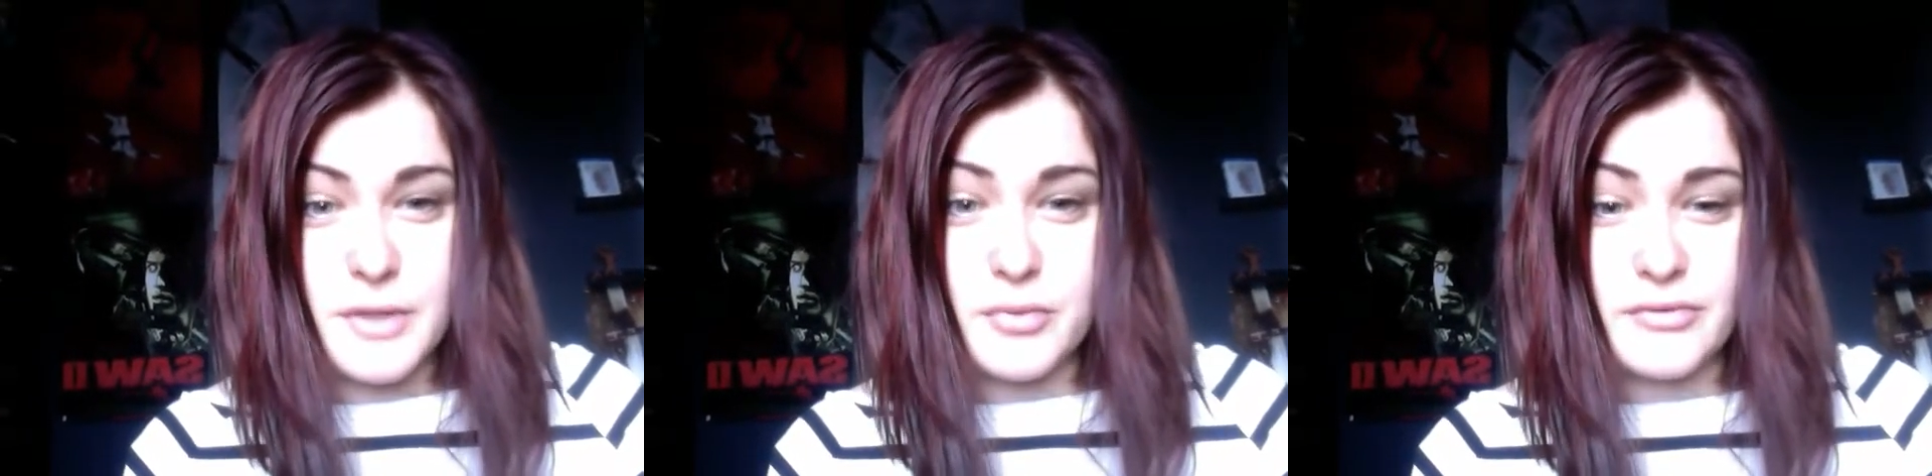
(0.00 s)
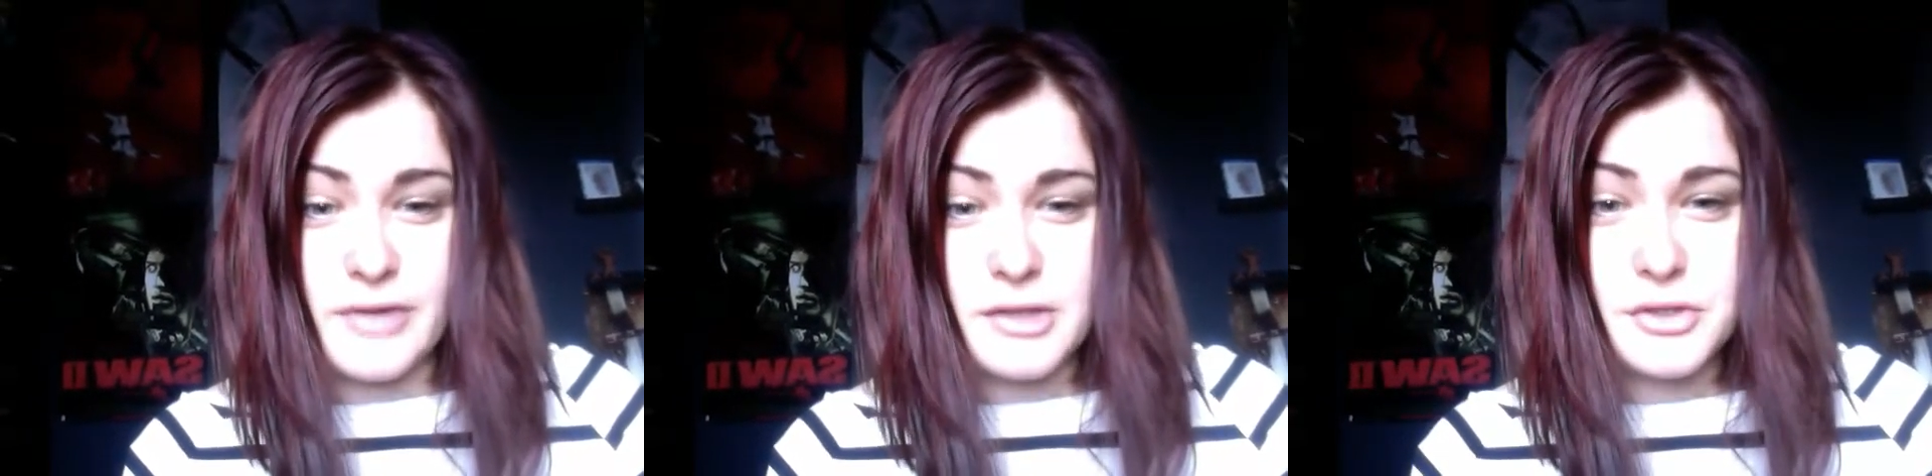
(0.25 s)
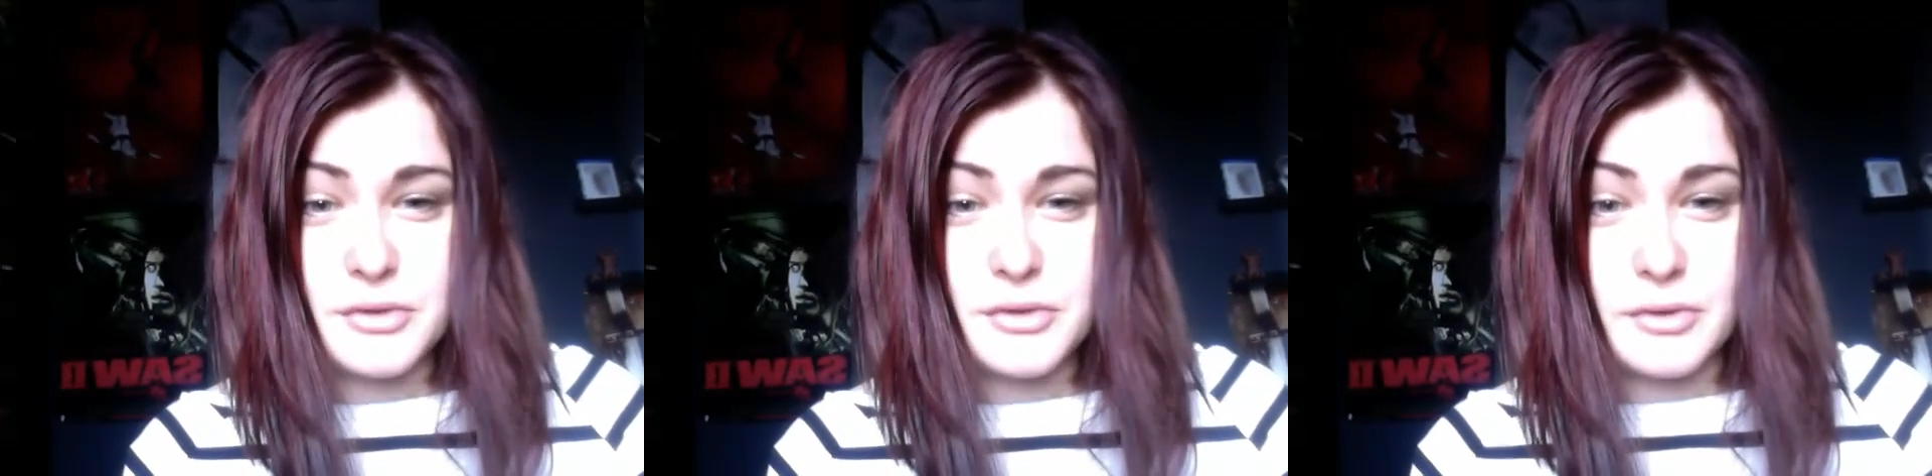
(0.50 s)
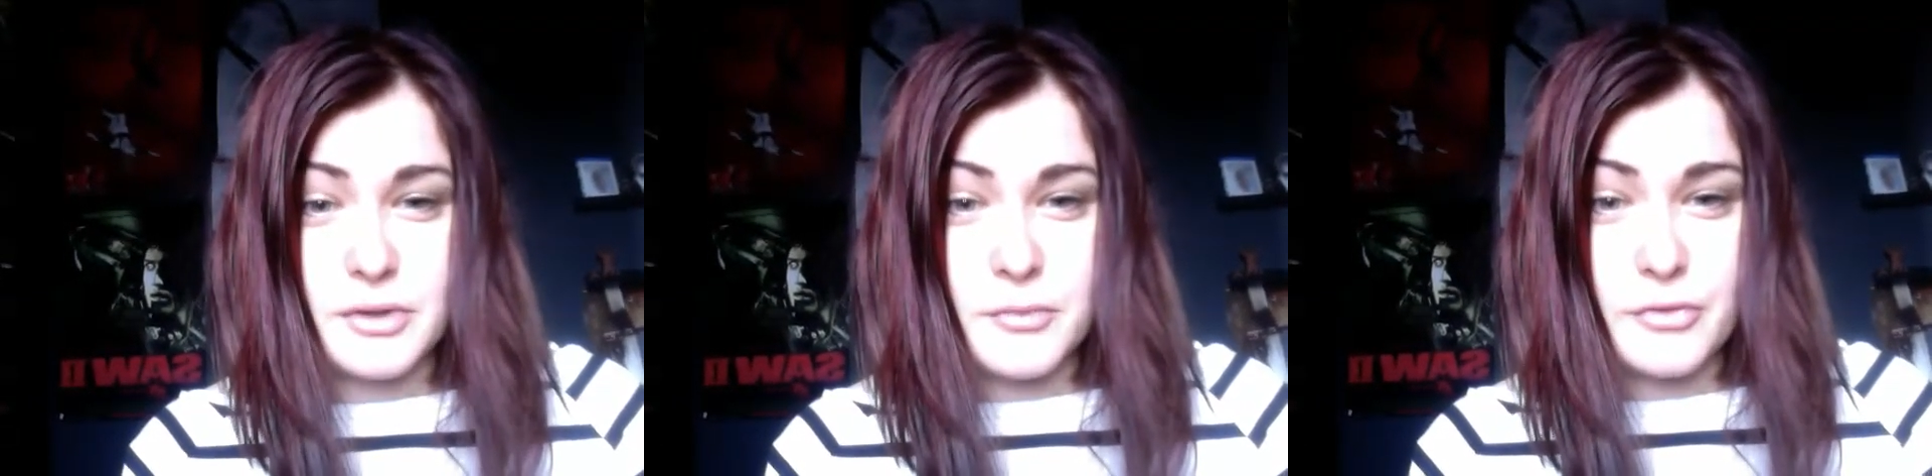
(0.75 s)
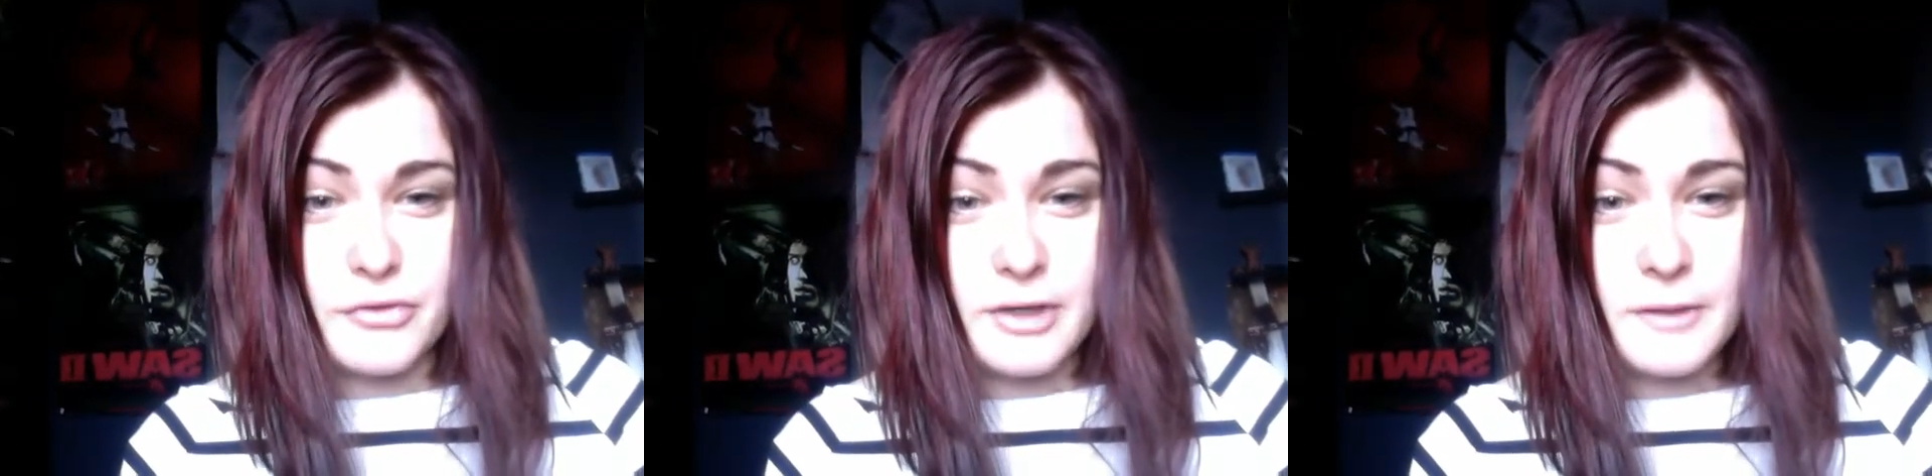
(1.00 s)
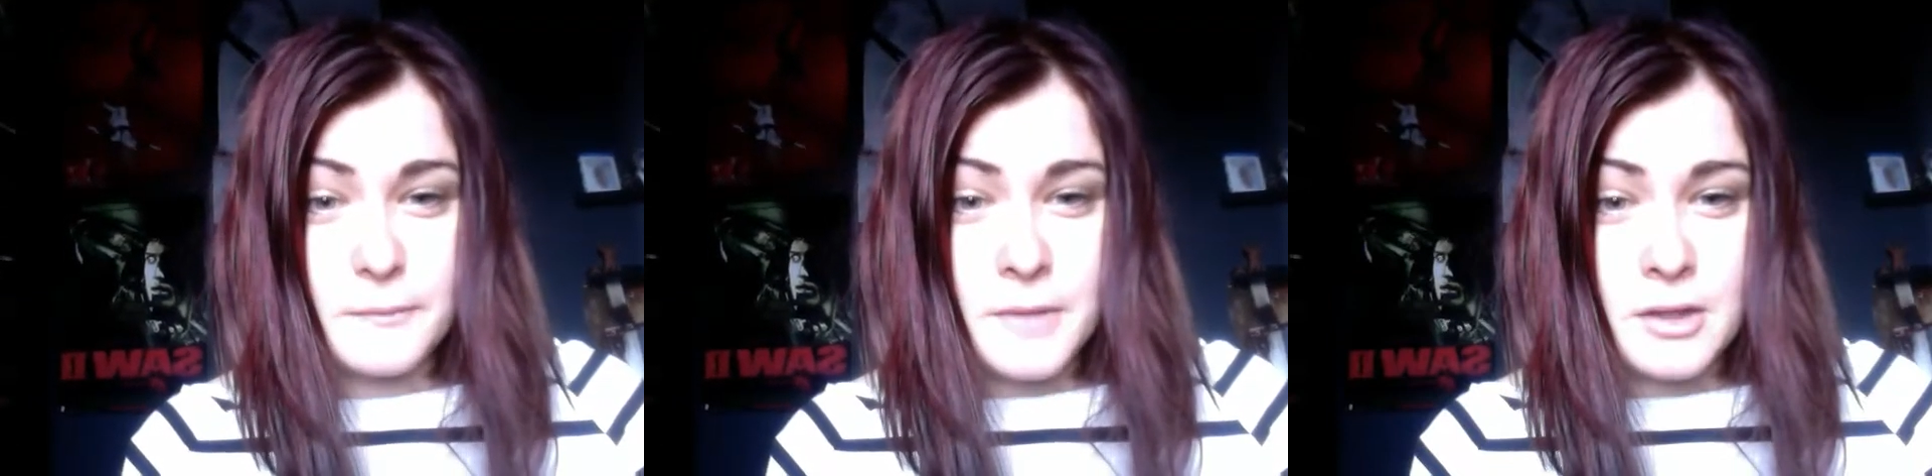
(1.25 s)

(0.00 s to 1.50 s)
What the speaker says: revenge horror movie,